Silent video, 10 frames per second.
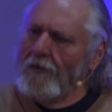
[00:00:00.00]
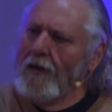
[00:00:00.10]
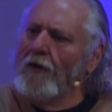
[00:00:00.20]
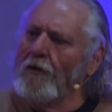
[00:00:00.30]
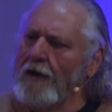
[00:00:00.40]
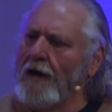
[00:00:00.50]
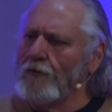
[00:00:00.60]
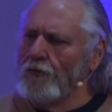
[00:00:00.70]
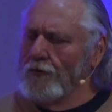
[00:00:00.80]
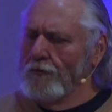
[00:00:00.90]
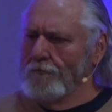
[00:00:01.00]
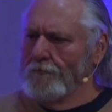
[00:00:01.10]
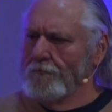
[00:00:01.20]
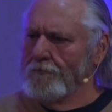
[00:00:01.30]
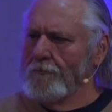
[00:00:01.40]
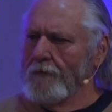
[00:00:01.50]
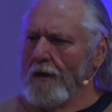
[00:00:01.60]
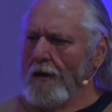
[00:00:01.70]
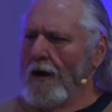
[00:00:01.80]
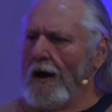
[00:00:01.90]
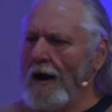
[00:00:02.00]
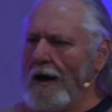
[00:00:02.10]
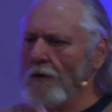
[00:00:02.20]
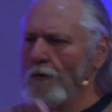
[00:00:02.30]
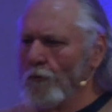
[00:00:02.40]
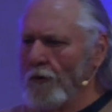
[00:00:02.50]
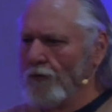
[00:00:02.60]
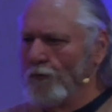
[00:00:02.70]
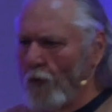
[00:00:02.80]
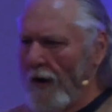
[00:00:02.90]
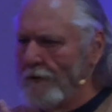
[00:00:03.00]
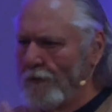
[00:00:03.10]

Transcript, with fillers: here, catch. I was right